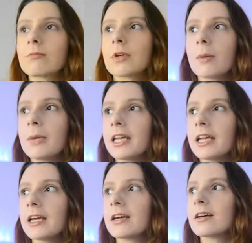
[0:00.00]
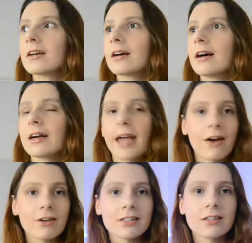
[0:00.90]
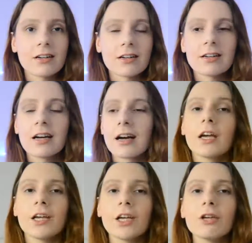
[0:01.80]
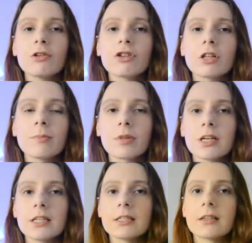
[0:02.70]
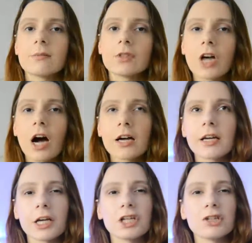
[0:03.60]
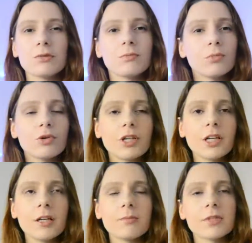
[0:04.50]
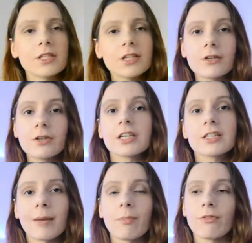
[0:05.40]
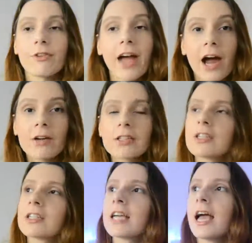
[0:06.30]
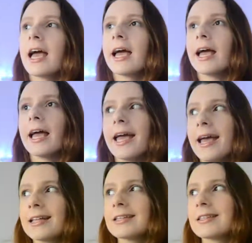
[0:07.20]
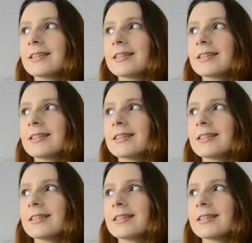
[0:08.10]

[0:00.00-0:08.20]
comedic character. He usually plays some dark and moody, mysterious type of characters, and